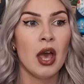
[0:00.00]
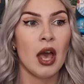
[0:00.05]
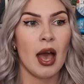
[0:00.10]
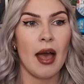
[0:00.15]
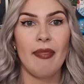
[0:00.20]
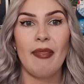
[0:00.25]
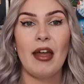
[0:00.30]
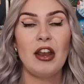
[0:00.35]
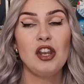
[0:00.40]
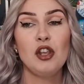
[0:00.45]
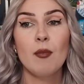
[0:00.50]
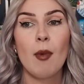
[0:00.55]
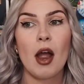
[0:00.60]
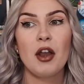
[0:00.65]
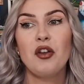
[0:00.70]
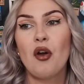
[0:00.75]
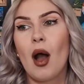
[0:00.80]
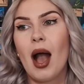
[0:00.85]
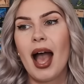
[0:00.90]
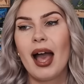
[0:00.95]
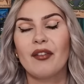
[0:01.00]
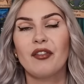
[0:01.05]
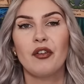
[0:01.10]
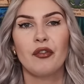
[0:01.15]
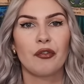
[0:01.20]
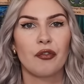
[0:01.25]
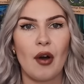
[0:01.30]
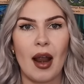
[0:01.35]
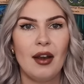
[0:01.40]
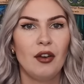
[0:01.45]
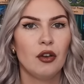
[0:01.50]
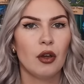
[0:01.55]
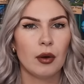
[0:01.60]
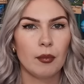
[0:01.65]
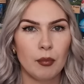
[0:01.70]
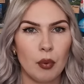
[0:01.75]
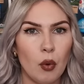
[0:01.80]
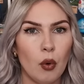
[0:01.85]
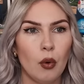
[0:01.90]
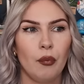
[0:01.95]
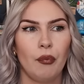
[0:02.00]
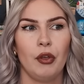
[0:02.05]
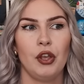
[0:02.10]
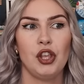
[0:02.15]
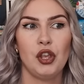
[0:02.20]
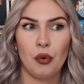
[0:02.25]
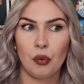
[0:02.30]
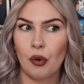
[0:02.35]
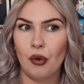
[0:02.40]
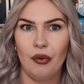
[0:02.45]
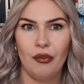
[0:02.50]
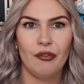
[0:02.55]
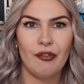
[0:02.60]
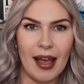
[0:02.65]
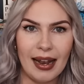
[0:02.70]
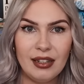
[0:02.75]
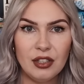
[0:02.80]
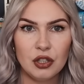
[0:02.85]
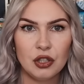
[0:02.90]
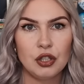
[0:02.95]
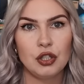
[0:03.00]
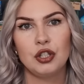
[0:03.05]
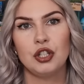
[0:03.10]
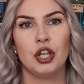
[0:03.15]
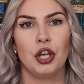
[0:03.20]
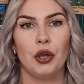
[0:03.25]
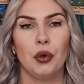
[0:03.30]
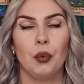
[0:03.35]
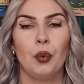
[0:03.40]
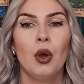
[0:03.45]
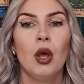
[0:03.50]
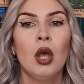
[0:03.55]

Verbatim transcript: And then you might not have a friend on board that you can vent to.